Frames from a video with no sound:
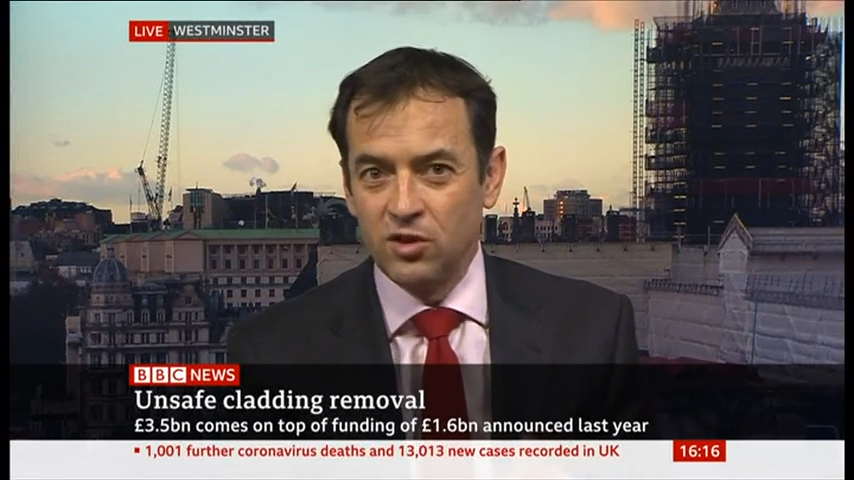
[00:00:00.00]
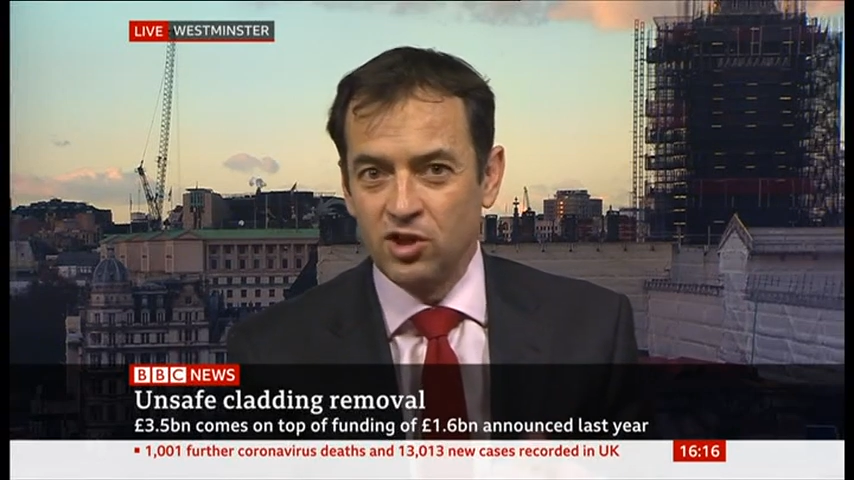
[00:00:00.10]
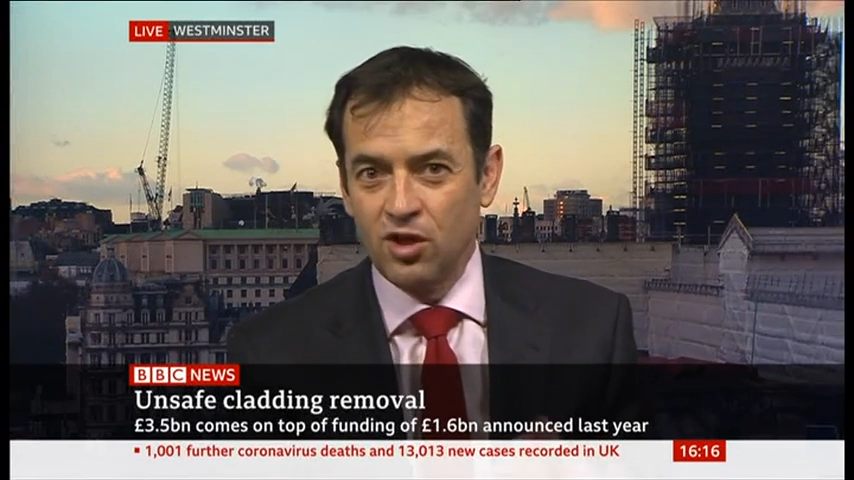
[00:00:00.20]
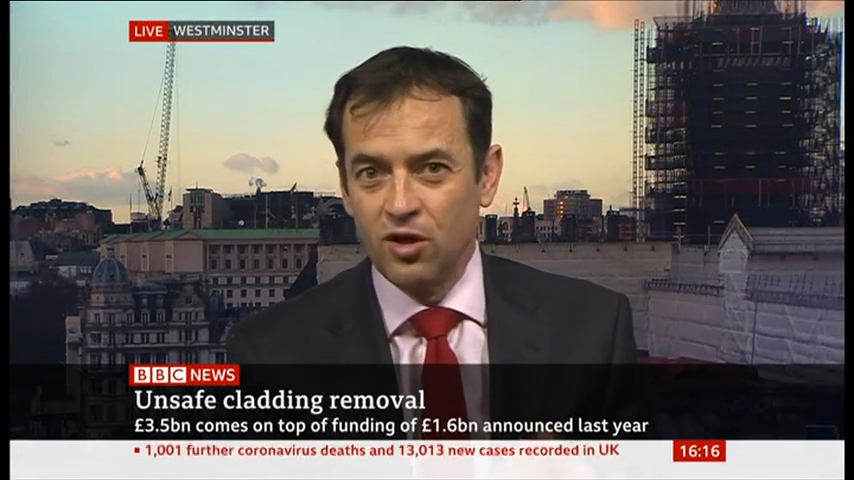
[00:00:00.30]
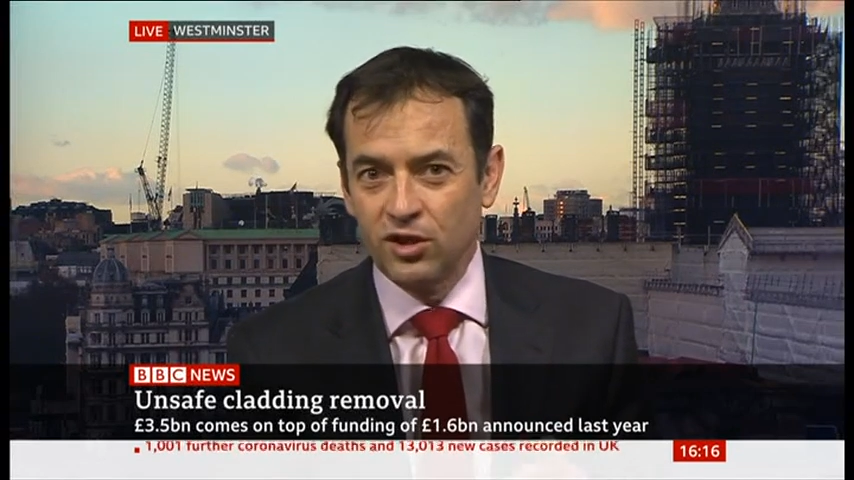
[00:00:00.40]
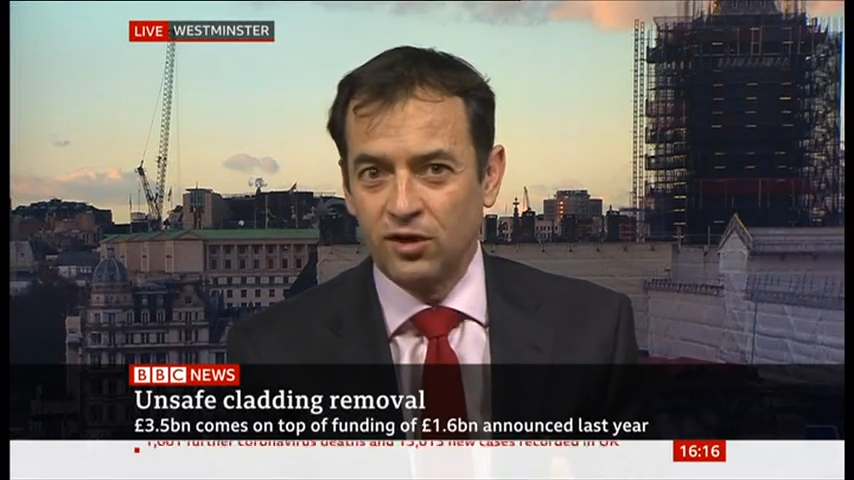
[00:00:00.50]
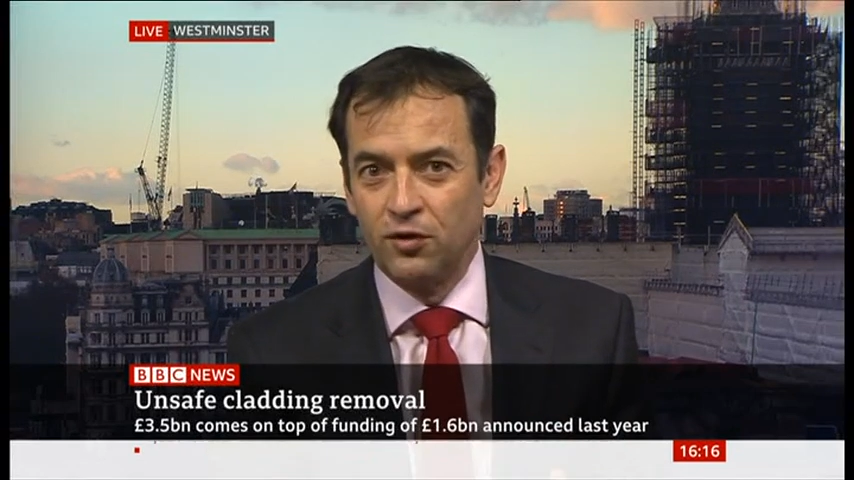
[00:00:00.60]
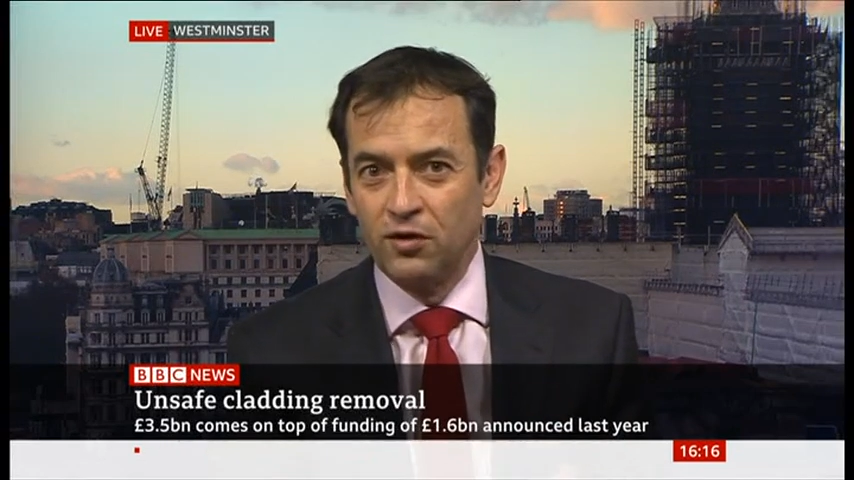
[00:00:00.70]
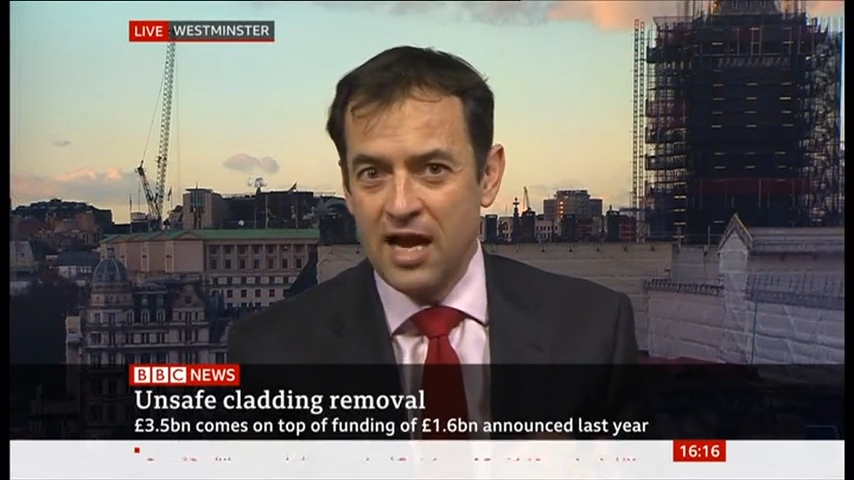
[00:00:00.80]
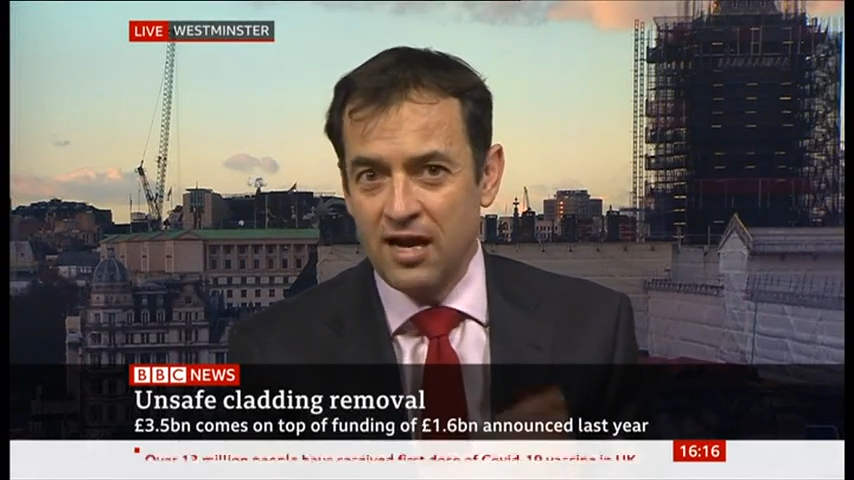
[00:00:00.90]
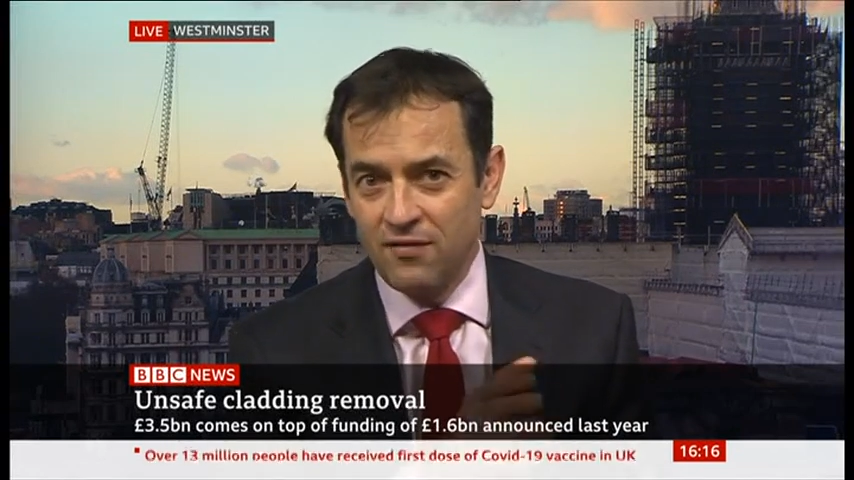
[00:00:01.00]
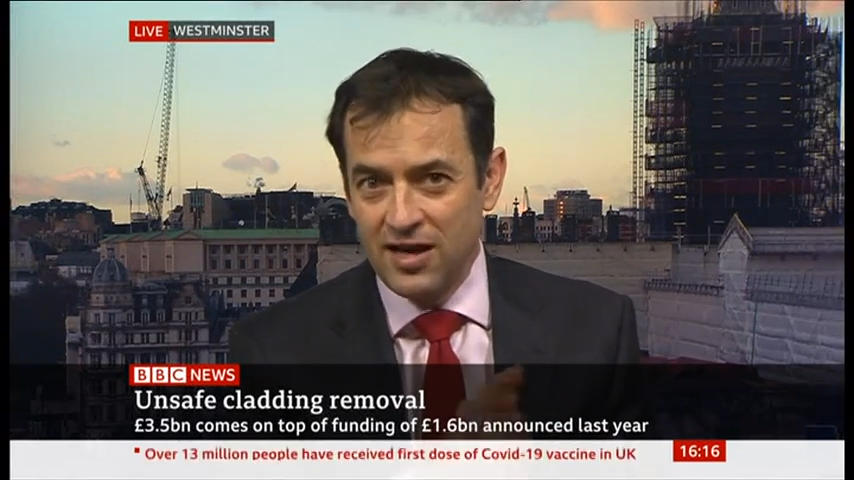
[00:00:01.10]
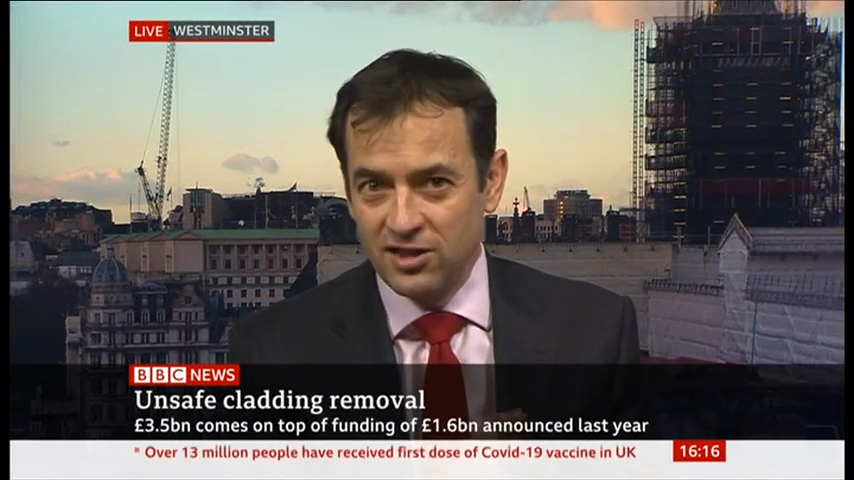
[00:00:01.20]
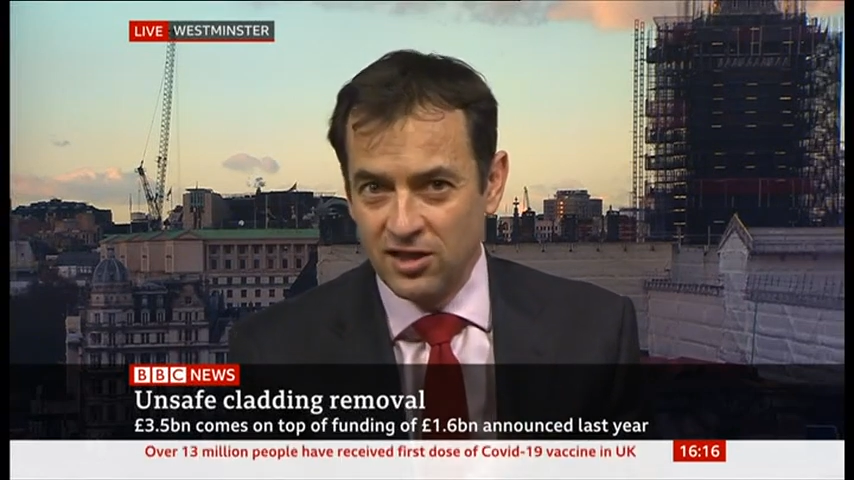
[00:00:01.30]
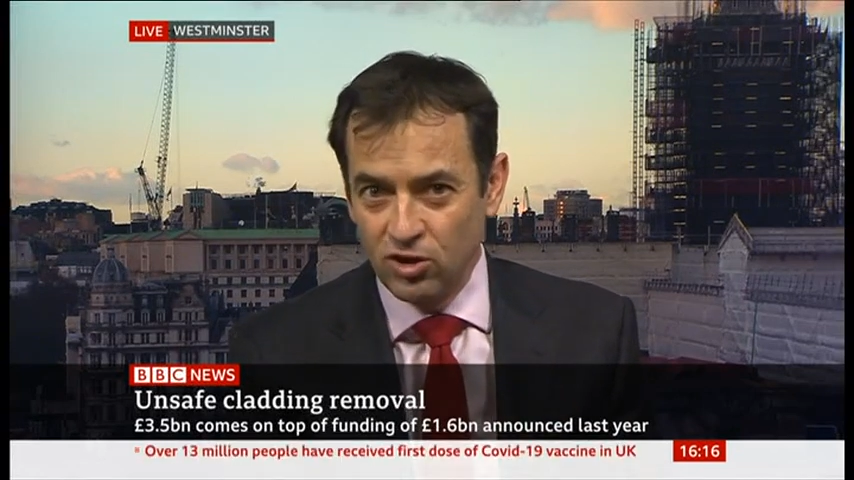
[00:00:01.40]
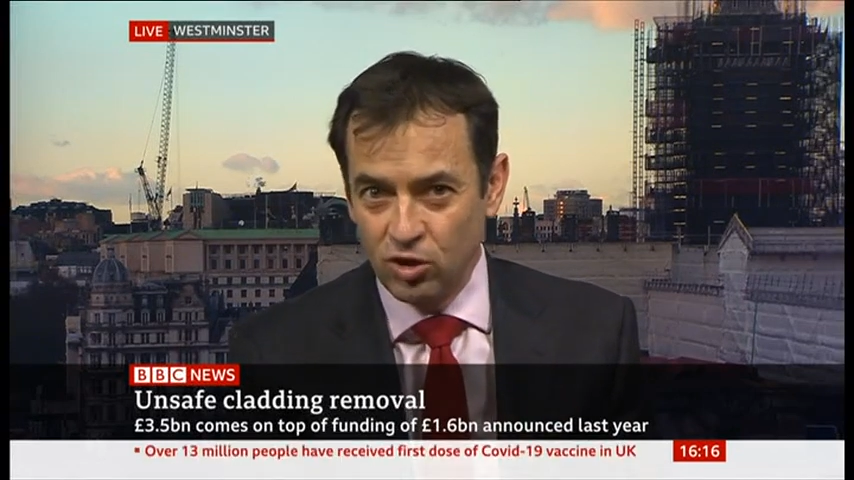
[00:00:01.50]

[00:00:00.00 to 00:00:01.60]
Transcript: which are costs for elevated